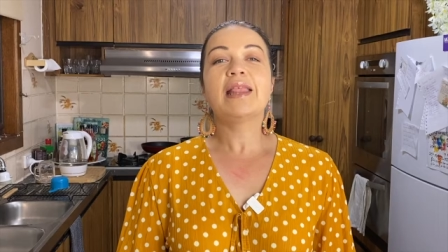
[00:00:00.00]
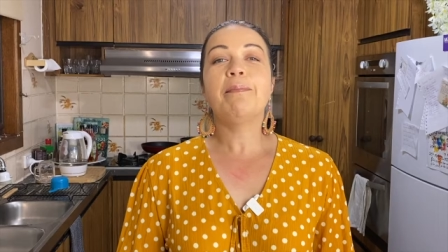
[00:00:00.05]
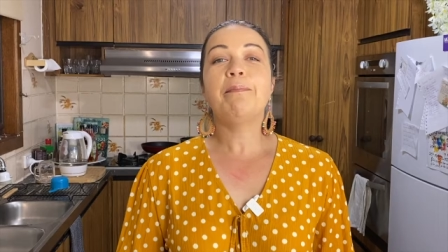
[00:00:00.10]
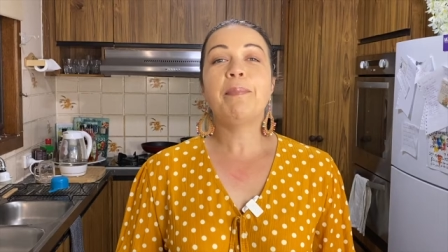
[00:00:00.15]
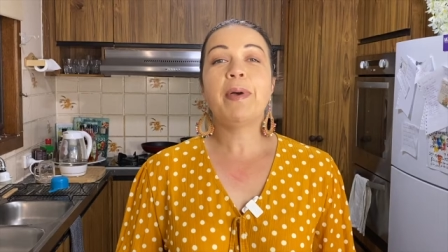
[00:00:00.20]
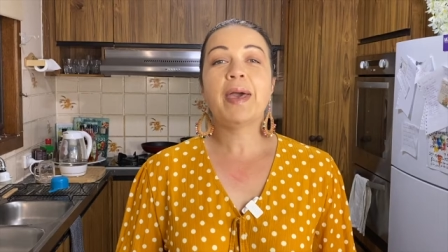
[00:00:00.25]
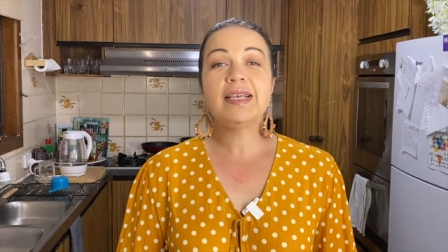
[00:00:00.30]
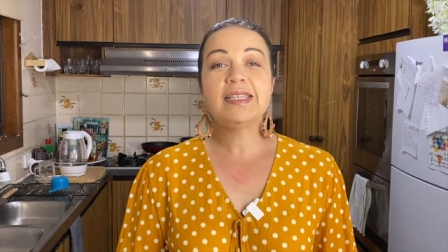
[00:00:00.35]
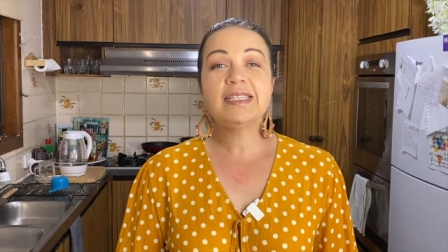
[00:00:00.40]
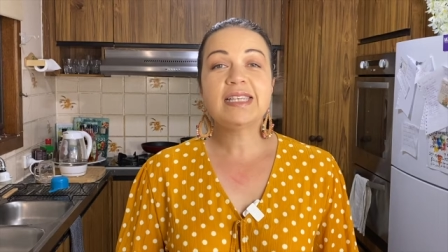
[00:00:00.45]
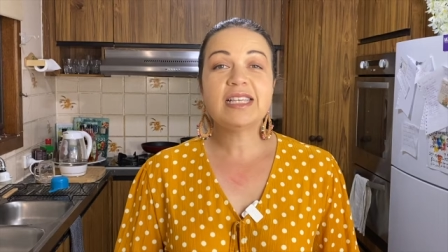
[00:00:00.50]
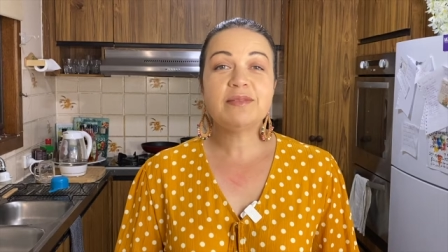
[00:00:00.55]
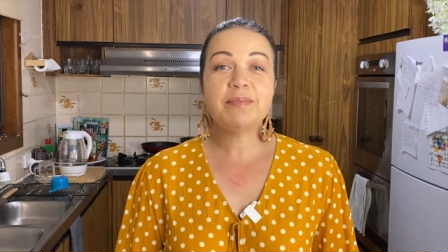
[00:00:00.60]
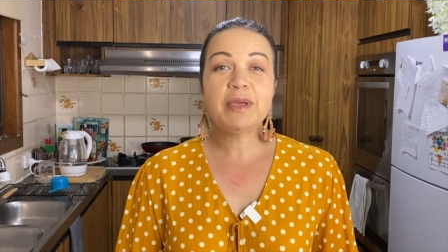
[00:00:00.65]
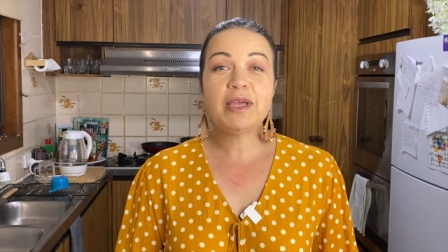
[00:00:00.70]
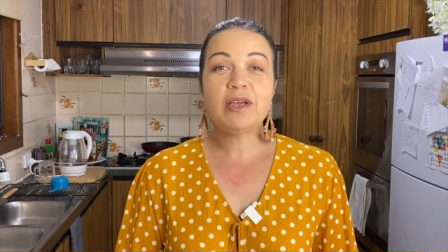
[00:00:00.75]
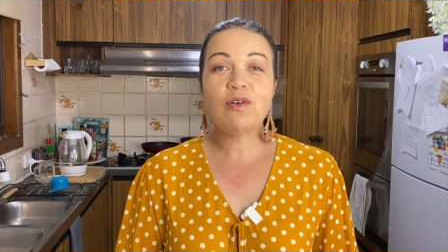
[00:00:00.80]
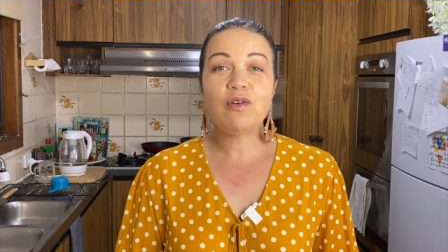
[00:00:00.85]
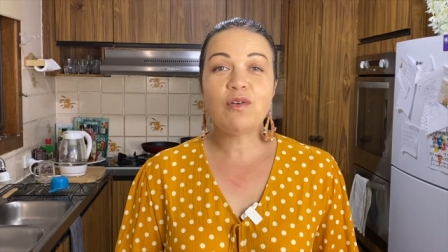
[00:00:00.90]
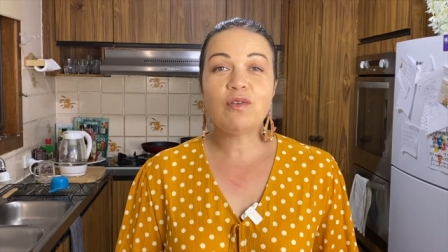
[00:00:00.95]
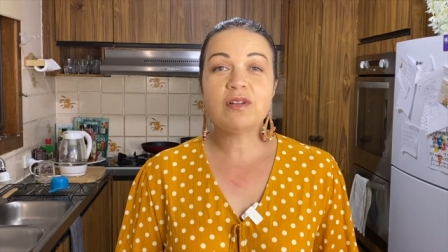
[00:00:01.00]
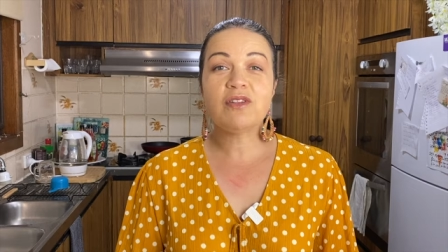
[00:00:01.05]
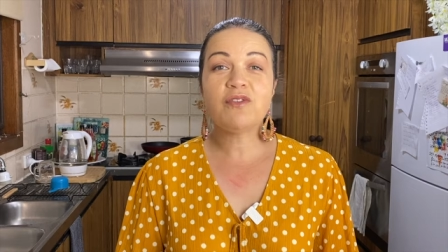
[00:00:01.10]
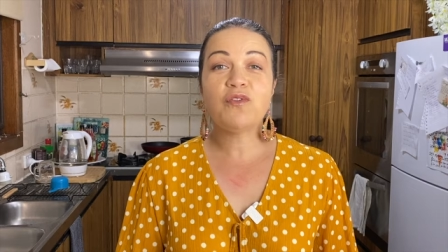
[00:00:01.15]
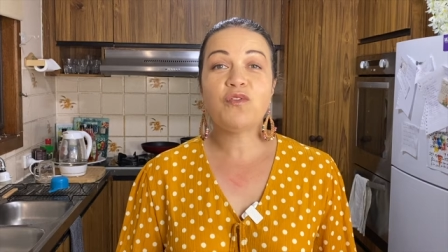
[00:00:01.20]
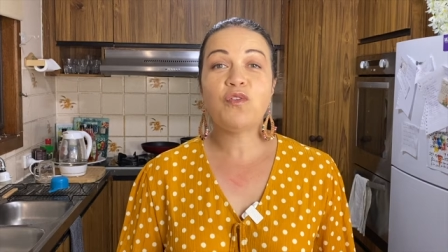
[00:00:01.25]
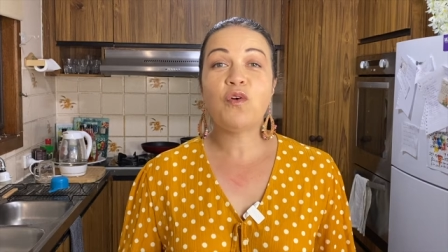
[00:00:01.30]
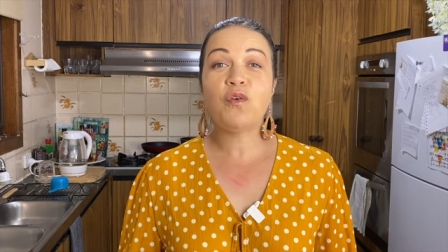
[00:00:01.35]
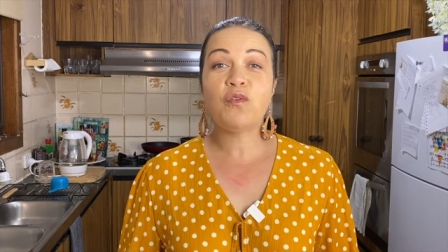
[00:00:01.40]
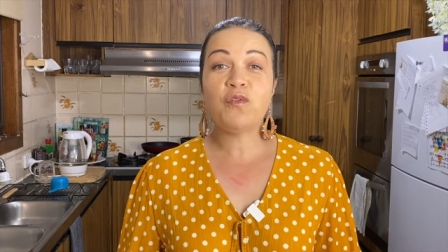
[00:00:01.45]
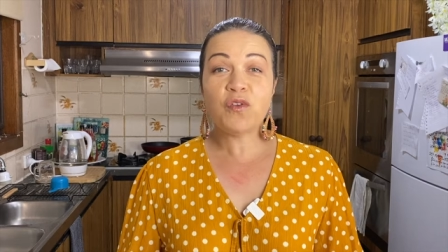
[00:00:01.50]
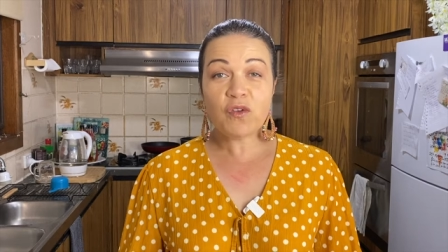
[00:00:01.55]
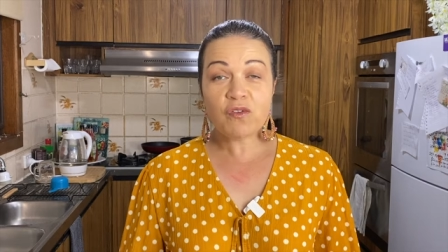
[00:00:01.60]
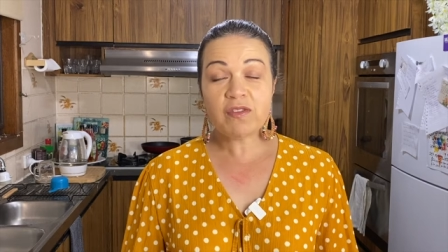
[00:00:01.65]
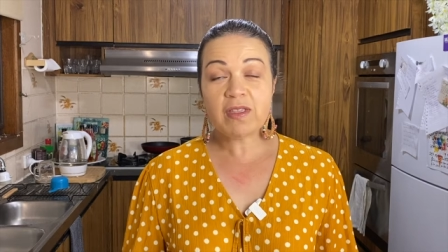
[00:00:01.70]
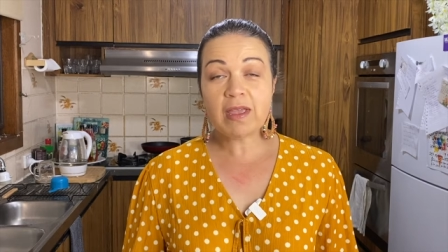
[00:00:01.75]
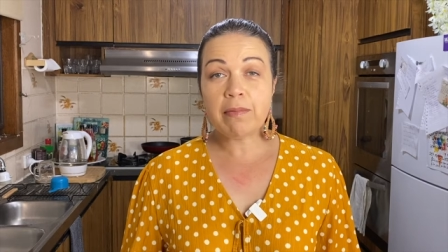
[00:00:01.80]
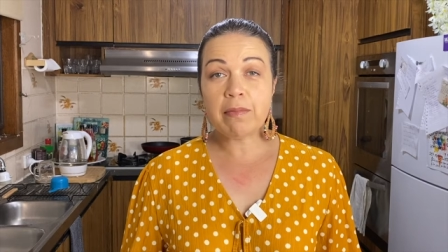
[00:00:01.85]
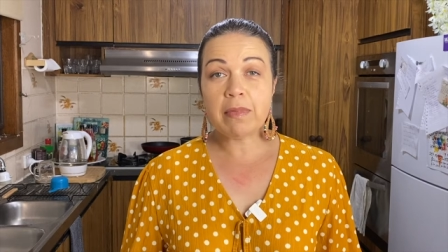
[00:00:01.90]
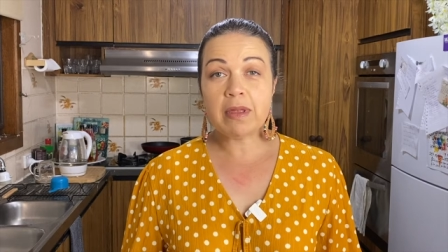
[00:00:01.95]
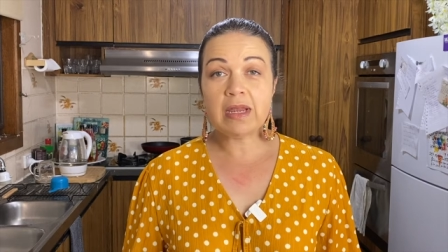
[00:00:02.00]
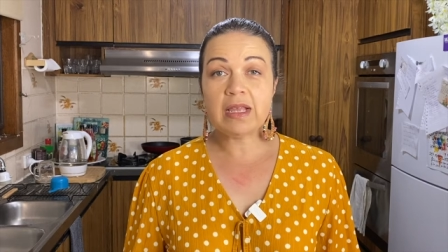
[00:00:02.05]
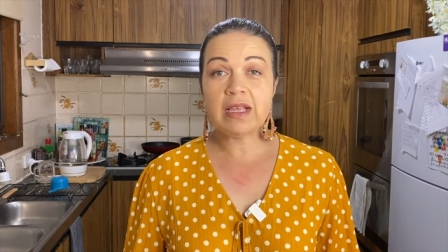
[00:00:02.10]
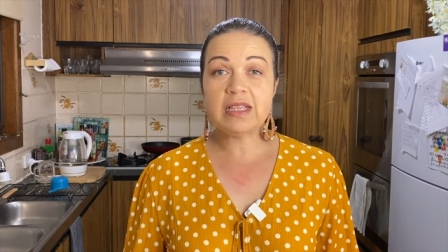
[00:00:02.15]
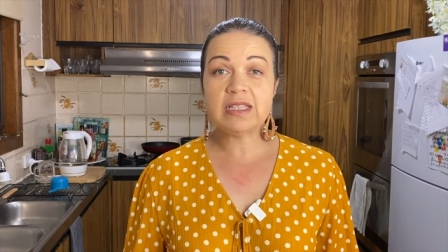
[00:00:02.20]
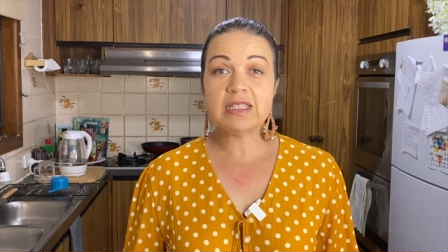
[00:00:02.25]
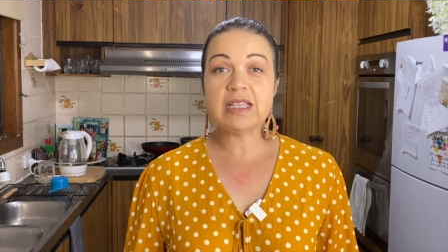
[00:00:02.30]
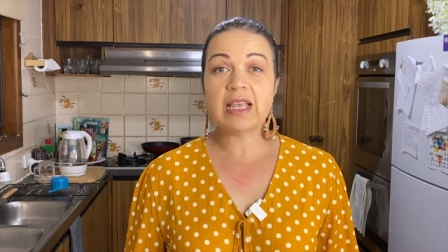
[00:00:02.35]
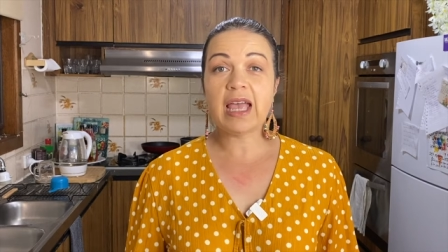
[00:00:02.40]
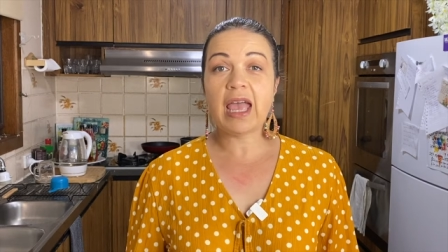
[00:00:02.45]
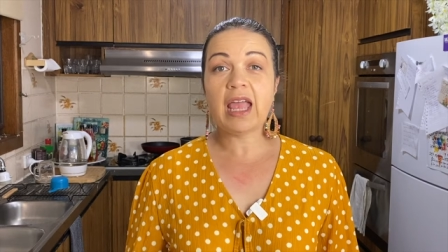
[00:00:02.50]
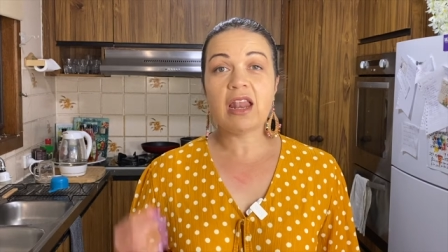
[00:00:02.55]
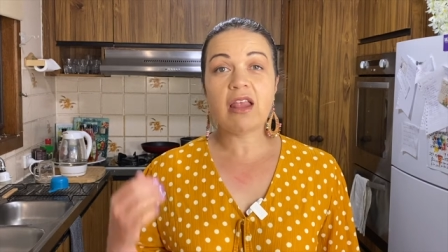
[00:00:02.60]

base has been cooked for 15 minutes and